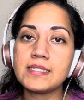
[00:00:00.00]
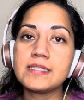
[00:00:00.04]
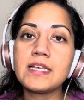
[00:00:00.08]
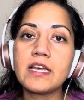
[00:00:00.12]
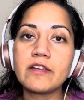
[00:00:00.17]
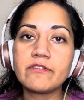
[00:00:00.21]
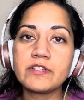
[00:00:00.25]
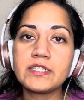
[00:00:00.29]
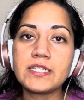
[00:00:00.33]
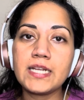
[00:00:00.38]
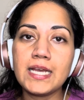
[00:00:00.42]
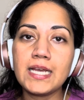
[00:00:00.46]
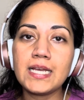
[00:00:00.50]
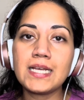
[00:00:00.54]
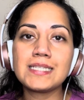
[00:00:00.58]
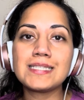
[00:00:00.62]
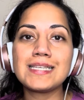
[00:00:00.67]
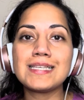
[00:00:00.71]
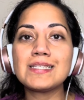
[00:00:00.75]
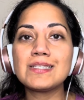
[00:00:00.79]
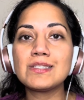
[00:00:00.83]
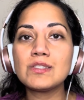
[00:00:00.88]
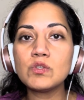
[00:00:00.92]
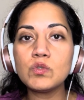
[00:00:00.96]
every day, because
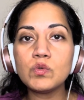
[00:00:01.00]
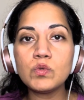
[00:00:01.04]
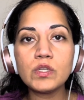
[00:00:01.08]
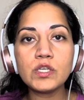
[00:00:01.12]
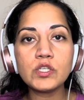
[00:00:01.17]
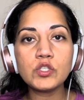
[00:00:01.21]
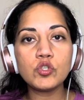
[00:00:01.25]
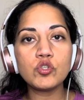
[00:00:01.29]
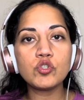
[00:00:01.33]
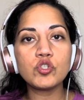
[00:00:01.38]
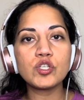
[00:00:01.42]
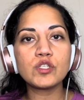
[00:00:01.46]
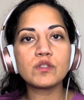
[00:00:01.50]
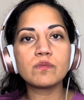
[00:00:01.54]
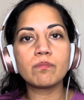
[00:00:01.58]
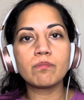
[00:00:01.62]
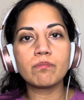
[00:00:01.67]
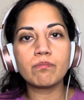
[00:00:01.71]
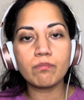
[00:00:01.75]
as soon as you just